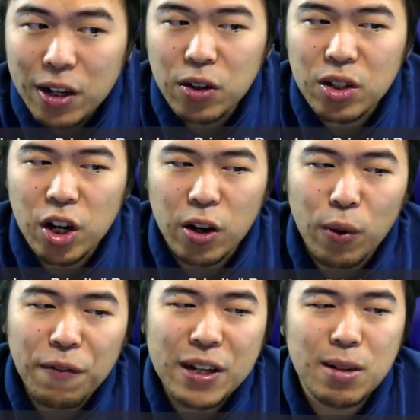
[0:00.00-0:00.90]
you can target
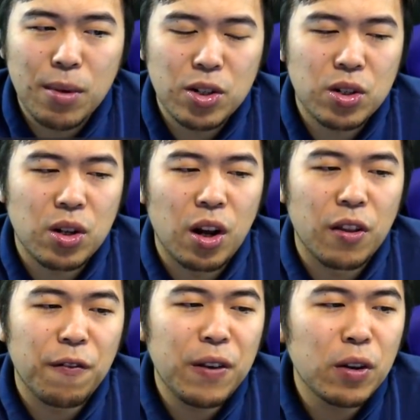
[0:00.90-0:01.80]
one face-up monster on
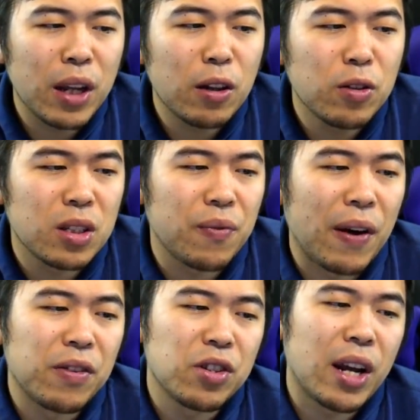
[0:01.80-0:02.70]
the field, it loses
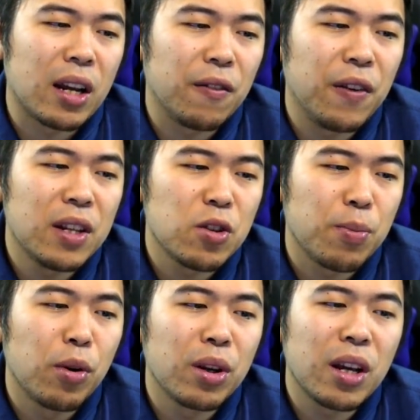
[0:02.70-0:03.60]
500 attack and defense, your
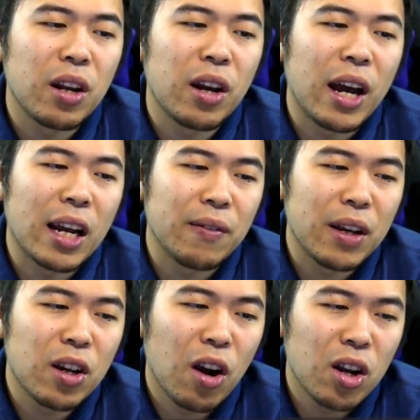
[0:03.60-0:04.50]
opponent cannot
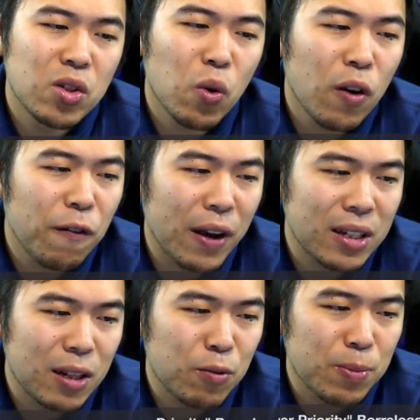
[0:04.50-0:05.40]
activate cards or
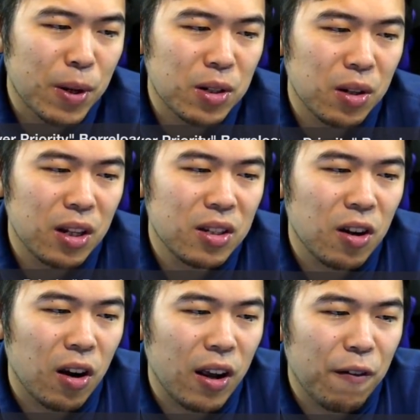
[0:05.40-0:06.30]
effects in response to this
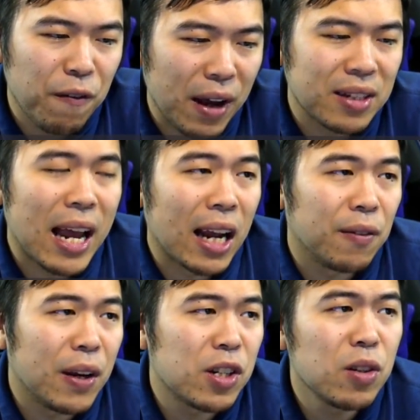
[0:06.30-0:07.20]
effect's
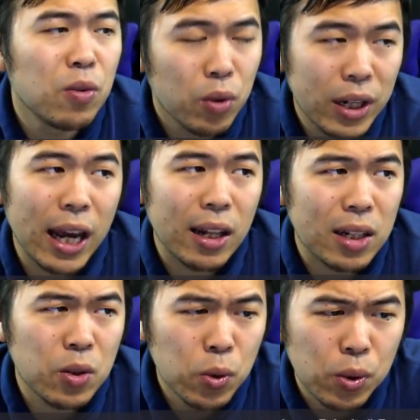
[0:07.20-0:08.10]
activation. Okay,
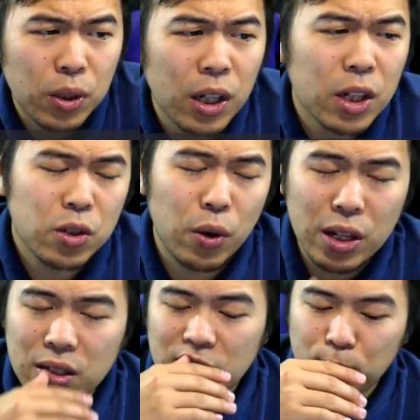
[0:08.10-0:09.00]
that's cool. So
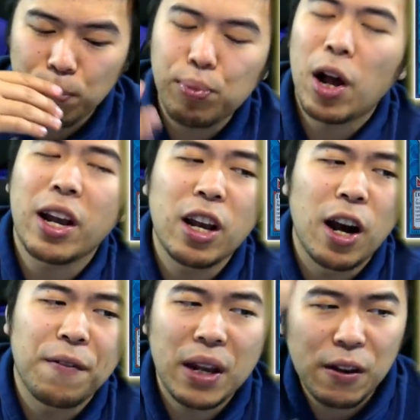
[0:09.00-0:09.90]
it's blocking
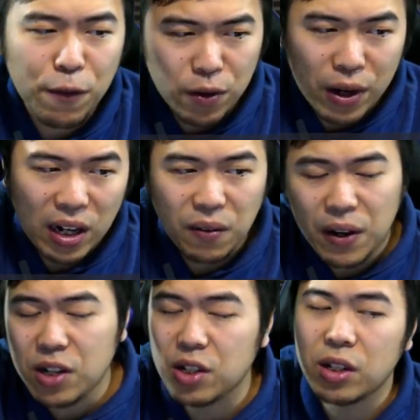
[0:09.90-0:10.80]
off any further
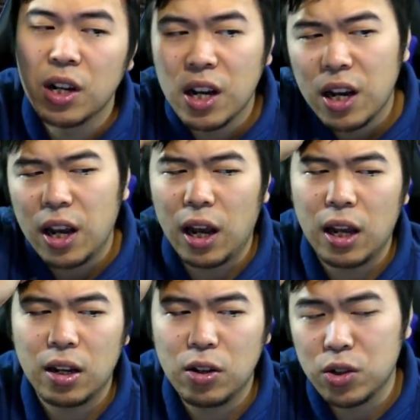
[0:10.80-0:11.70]
activation.
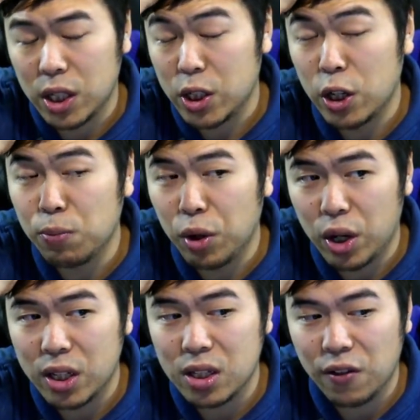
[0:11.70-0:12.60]
And usually a turn player
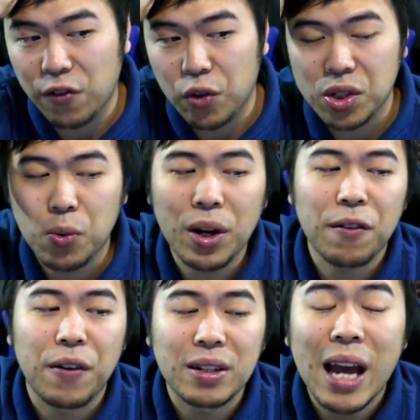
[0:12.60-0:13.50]
gets the first quick
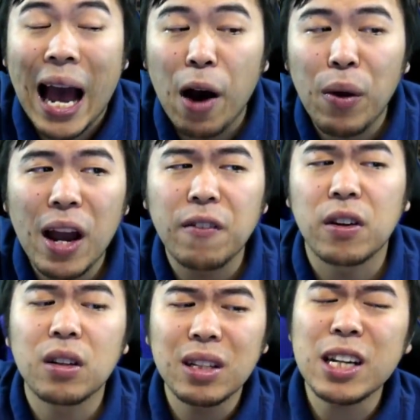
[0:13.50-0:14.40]
effect.
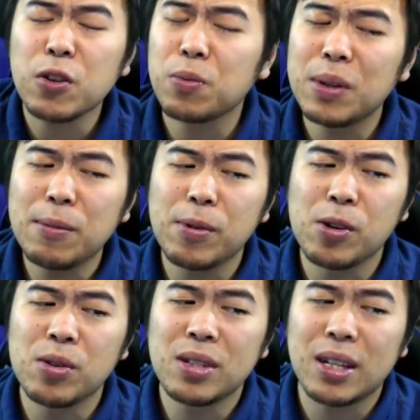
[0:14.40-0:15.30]
However,
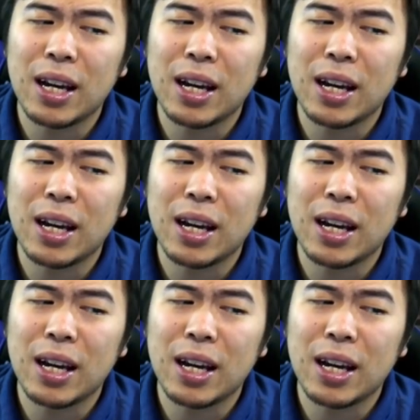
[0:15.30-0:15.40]
Linkuriboh's